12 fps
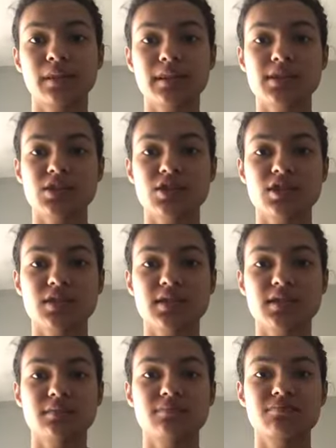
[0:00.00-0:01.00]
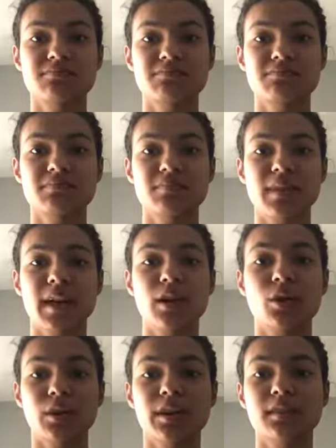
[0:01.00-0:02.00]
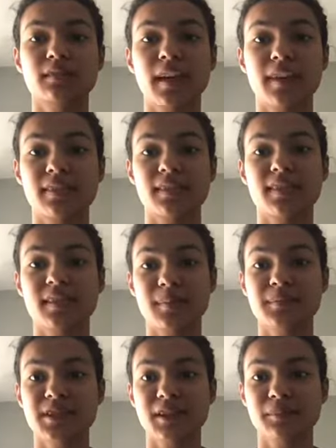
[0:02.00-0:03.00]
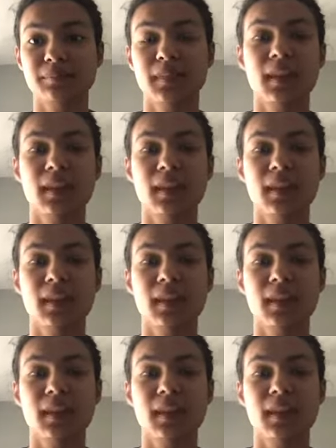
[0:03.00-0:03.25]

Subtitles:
is just annoying at the same time.